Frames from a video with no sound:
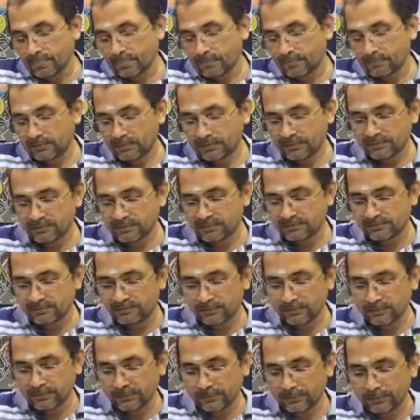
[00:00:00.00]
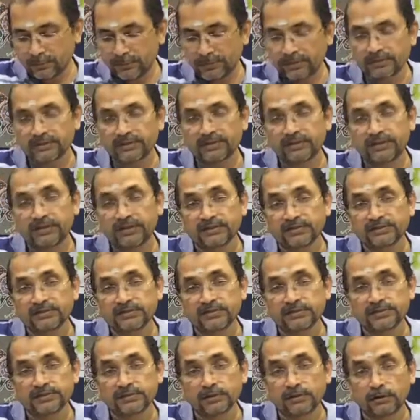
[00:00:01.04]
Because if you think about it, the
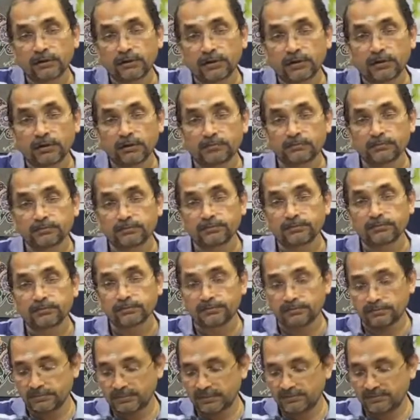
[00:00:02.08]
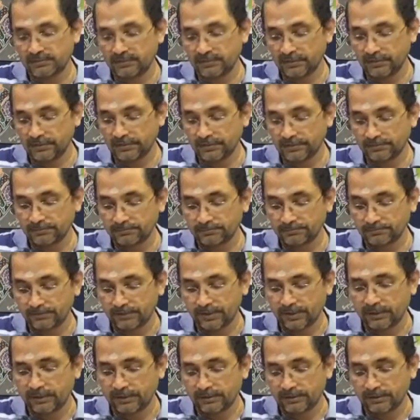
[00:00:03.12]
tusks are definitely
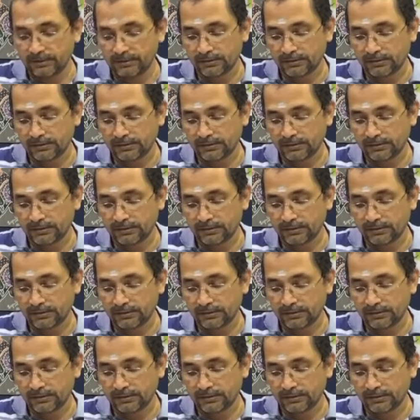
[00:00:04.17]
thick,